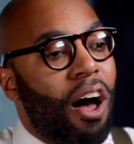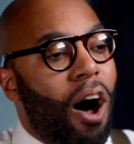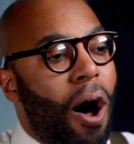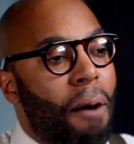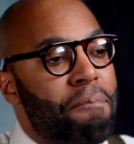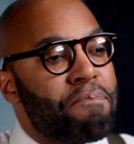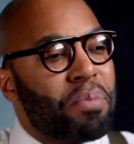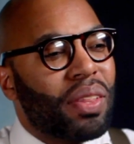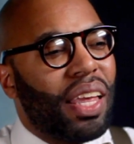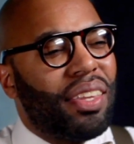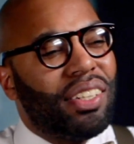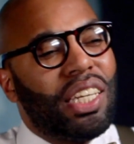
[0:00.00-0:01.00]
um,
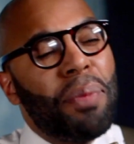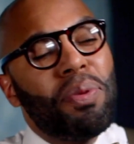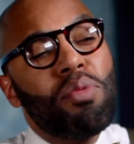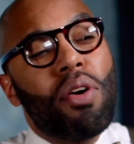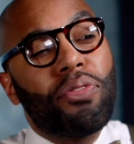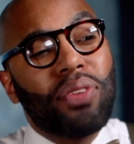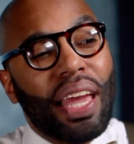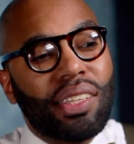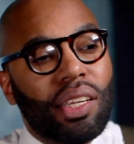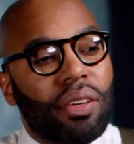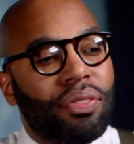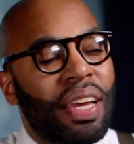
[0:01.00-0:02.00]
that they're deeply
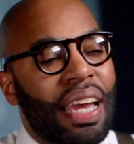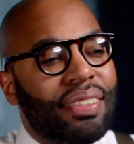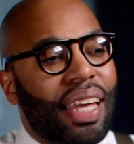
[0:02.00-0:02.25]
reflective,